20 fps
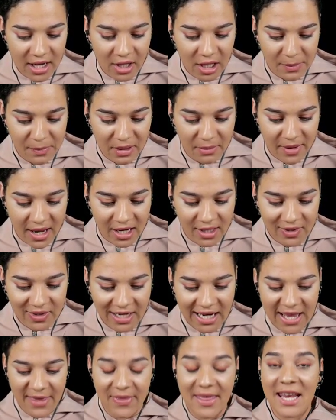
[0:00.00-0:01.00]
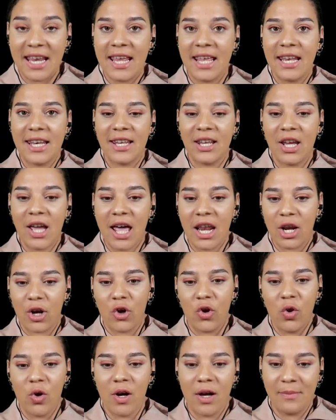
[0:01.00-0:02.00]
clipping mask, and then it kind of
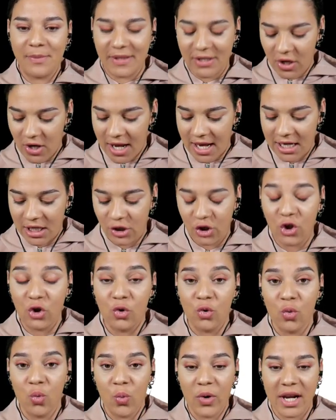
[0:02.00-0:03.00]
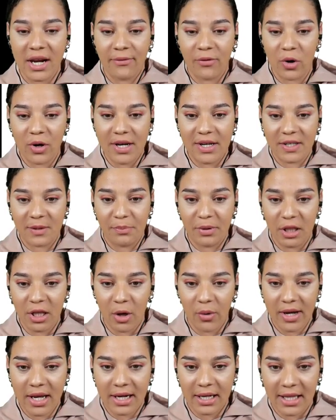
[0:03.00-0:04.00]
gloms on to whatever is
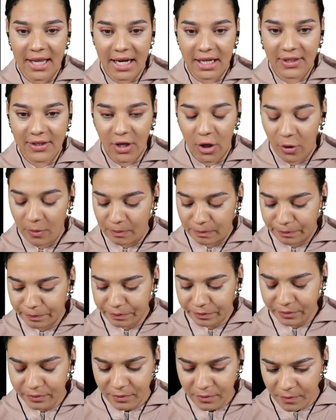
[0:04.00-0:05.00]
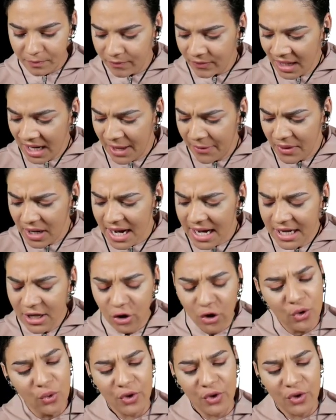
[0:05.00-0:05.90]
below it, like so. And then I can do